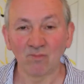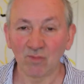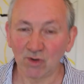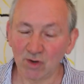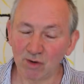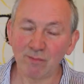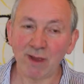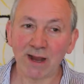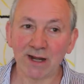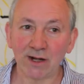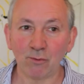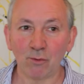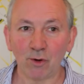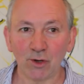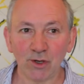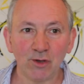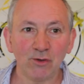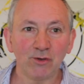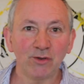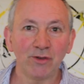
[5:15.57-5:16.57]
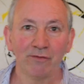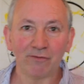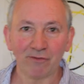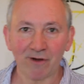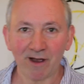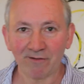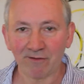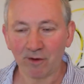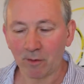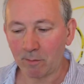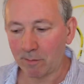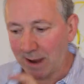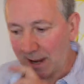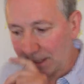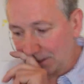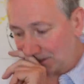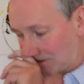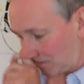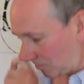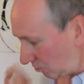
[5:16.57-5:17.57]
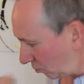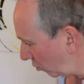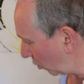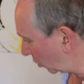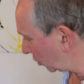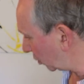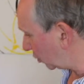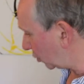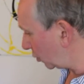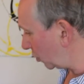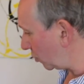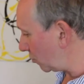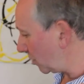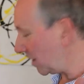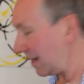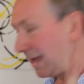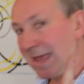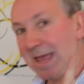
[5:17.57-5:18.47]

You may not want to use it forever, but what you do